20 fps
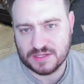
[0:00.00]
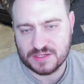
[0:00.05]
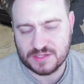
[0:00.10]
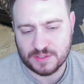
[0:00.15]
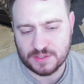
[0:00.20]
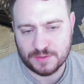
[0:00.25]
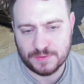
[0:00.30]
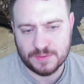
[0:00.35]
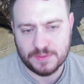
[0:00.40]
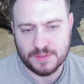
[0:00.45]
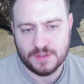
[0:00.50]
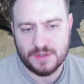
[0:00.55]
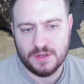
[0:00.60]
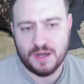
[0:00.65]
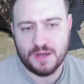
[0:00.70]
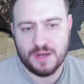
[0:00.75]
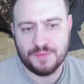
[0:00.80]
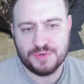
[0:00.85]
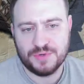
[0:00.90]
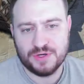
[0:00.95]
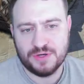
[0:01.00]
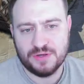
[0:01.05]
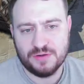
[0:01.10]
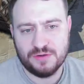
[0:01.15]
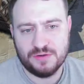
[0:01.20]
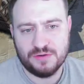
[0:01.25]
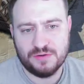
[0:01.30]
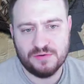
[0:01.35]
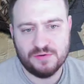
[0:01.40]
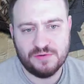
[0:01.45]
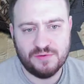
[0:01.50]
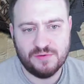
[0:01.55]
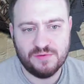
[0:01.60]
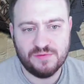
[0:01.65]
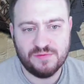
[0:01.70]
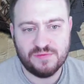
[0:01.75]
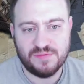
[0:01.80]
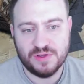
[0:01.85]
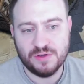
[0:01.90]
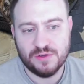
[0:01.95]
So I'm gonna
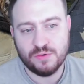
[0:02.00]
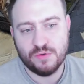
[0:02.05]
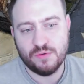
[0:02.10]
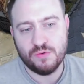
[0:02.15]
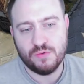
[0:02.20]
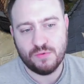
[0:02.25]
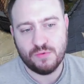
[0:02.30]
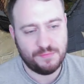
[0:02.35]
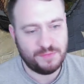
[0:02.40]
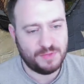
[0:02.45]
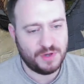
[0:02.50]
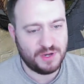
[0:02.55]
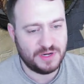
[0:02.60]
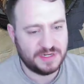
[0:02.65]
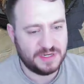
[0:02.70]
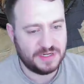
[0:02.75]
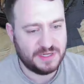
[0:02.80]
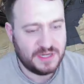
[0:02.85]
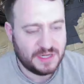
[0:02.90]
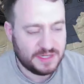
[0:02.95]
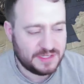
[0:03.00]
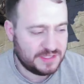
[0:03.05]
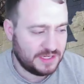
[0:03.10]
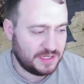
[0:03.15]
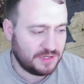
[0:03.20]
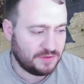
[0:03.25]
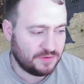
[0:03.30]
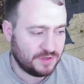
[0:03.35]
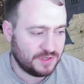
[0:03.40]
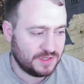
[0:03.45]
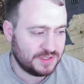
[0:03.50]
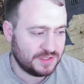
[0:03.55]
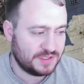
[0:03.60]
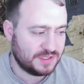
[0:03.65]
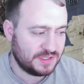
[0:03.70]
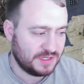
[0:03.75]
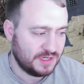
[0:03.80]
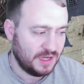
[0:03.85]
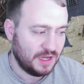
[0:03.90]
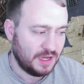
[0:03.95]
unveil my
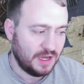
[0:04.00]
secrets